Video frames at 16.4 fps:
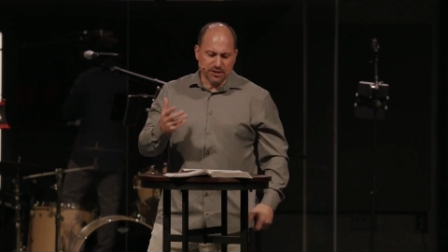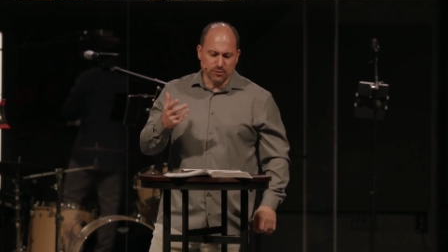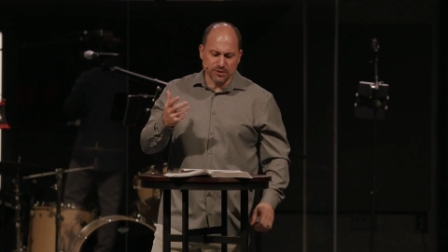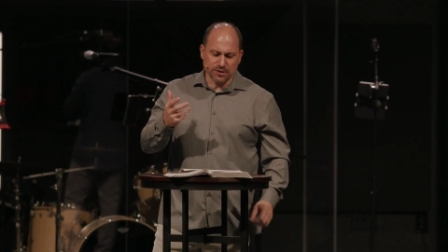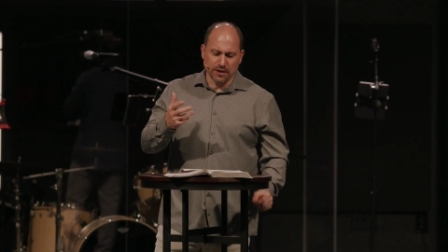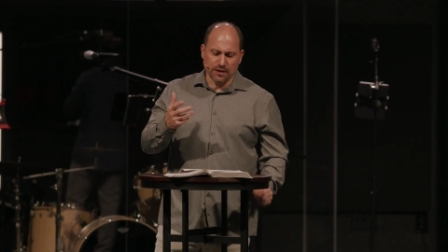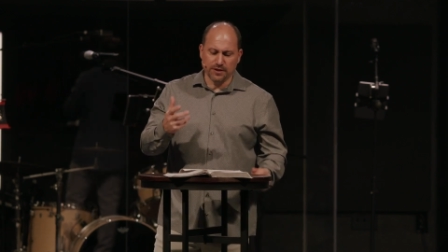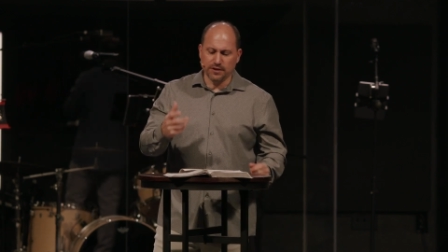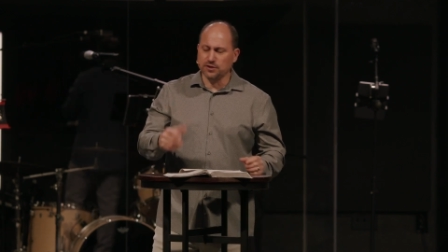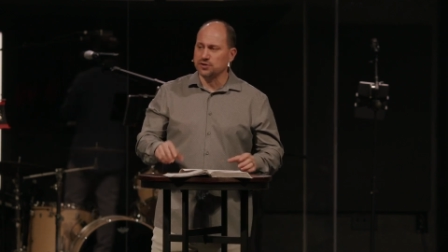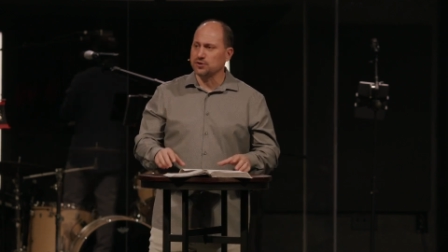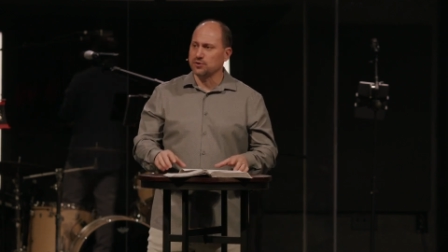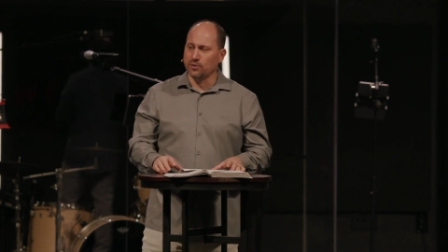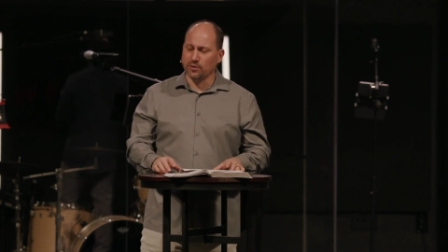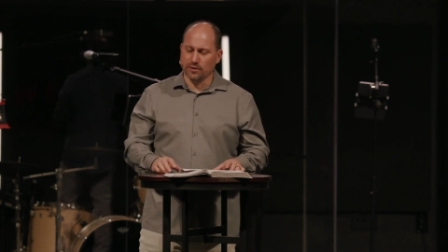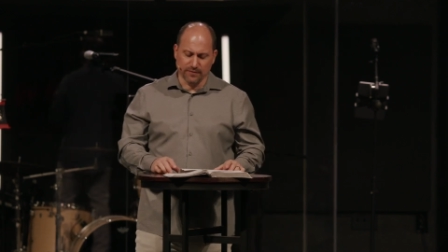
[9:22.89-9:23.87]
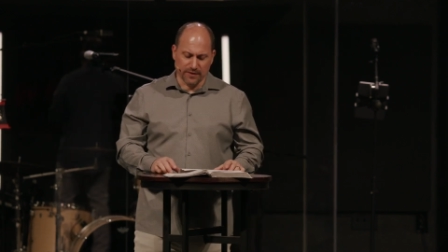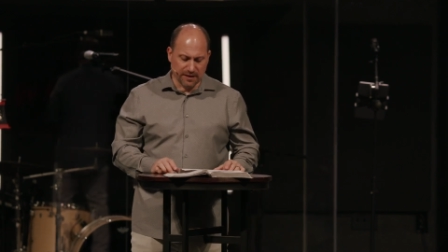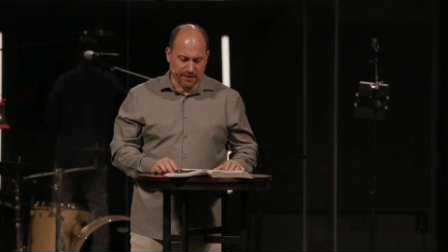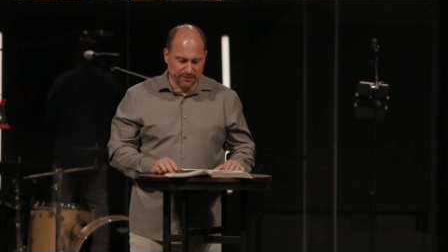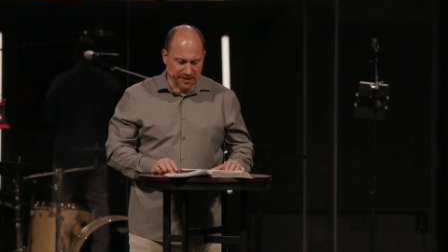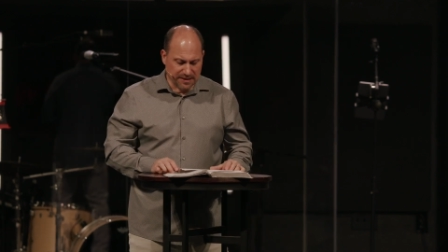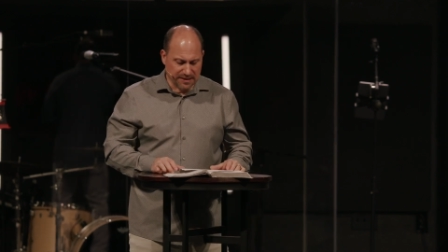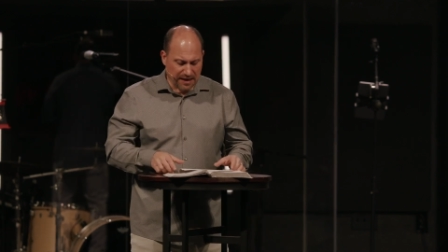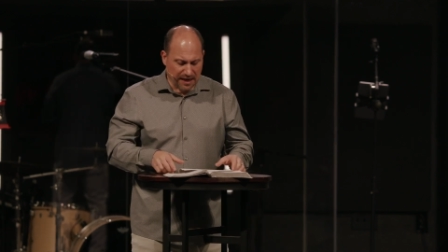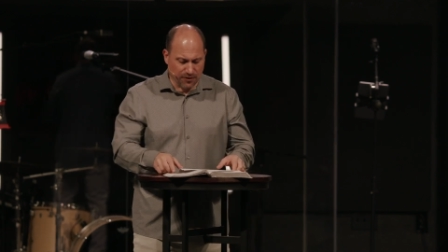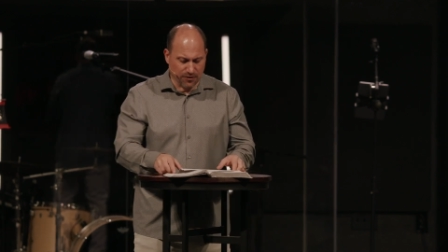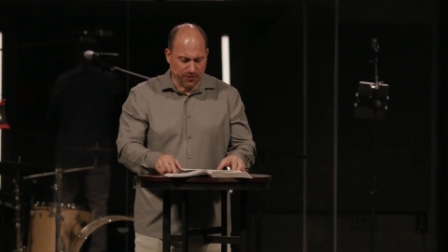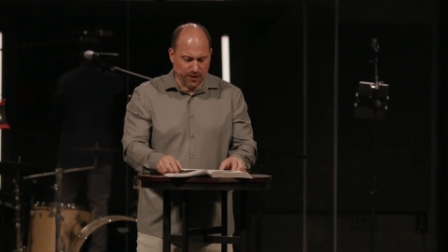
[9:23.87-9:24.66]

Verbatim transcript: was nothing short of a living death,